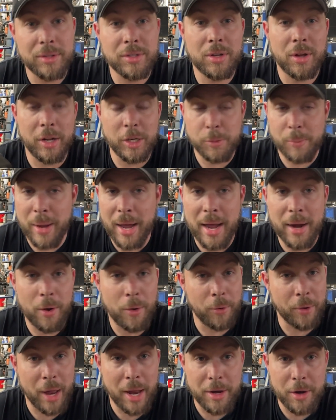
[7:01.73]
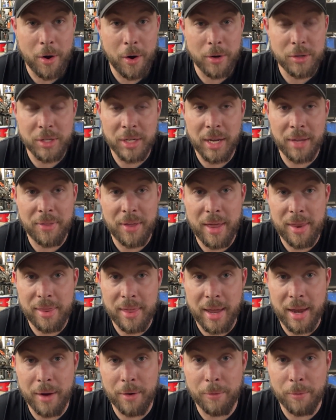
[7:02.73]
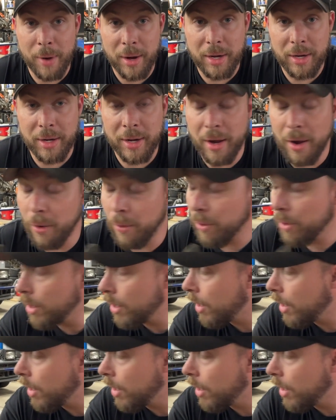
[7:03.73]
clutch pack, whole 9 yards, and get that thing ready to go.